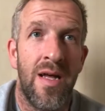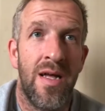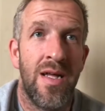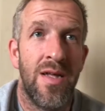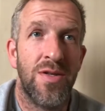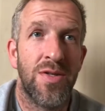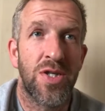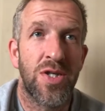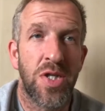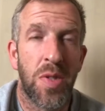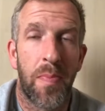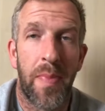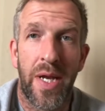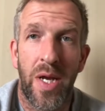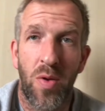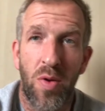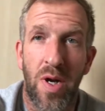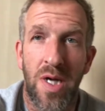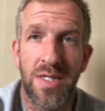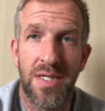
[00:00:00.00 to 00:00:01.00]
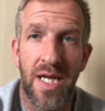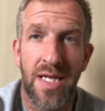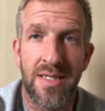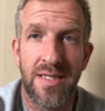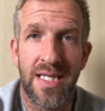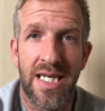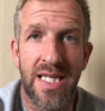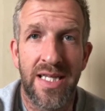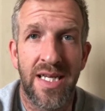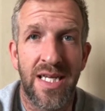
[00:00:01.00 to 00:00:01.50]
As Pedro got his head to
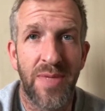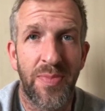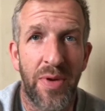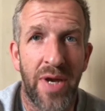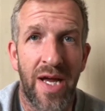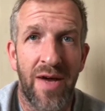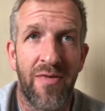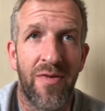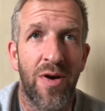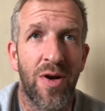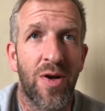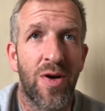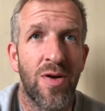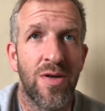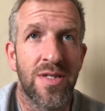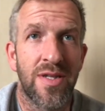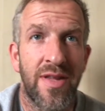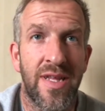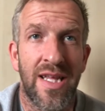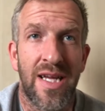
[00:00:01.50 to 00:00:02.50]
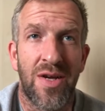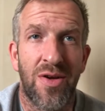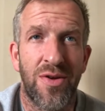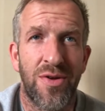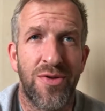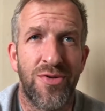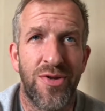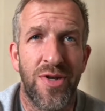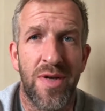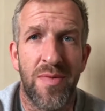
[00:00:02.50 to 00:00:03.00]
that then to put it out for a corner, I think that could have
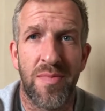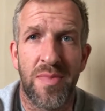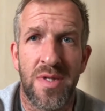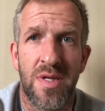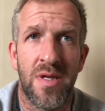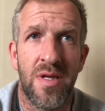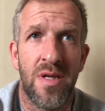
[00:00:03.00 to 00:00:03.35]
dropped.